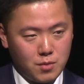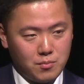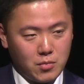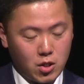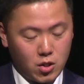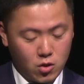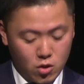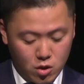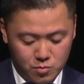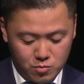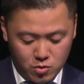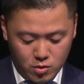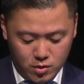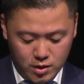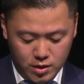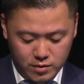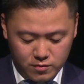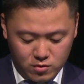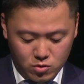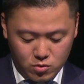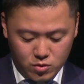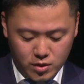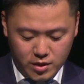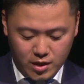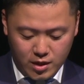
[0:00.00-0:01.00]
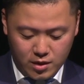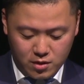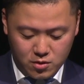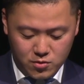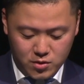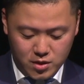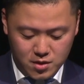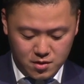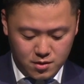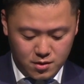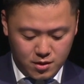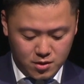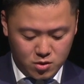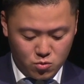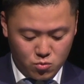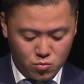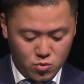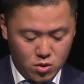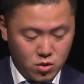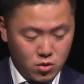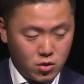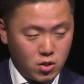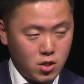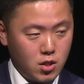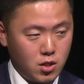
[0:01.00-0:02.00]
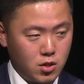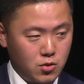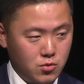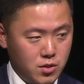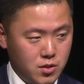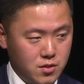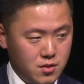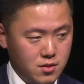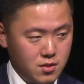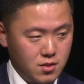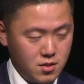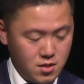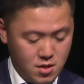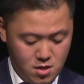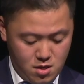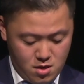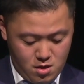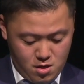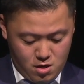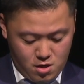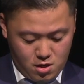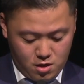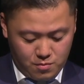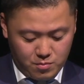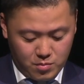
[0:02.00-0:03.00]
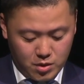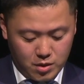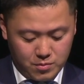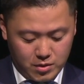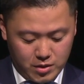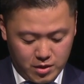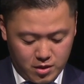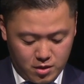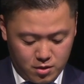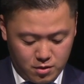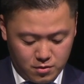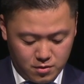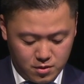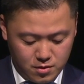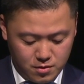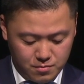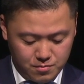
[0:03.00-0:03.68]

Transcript: global level gatherings like the World Congress on Public Health.